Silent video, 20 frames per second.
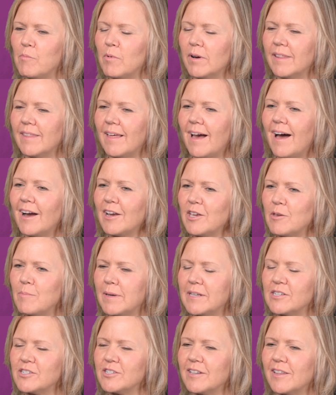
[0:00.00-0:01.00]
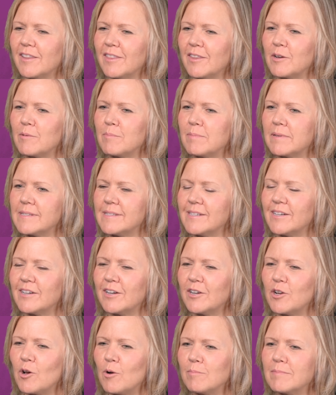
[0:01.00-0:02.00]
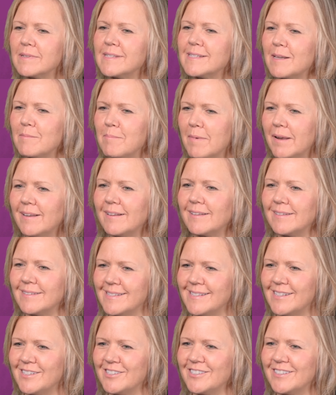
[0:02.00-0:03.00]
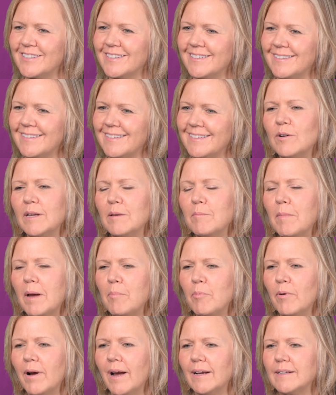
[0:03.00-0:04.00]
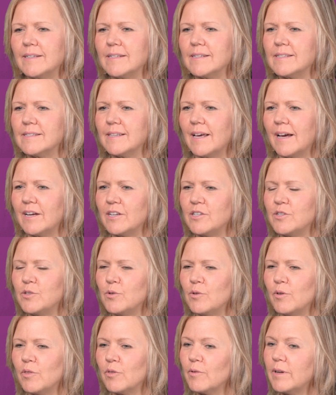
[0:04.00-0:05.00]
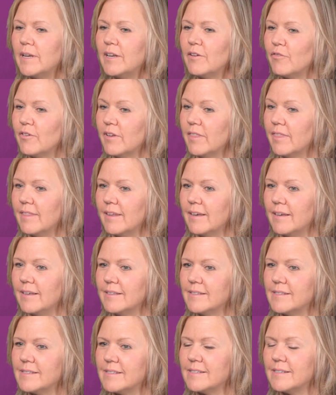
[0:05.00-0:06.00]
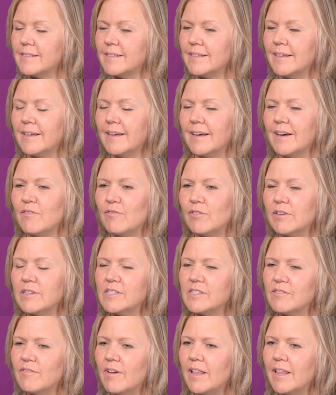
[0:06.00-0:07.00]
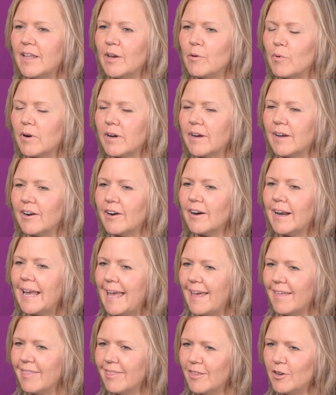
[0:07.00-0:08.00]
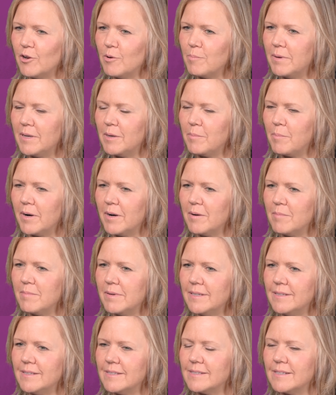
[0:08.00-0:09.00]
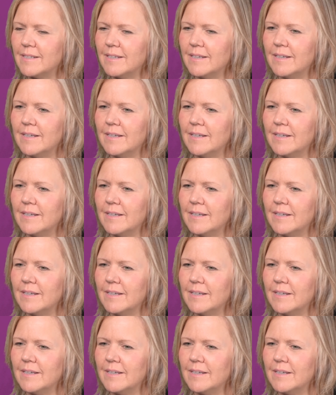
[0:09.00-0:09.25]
one of the occupational therapists here at Olmsted Medical Center. In my practice, I do 3 different things. First of all, I work on our hand therapy department,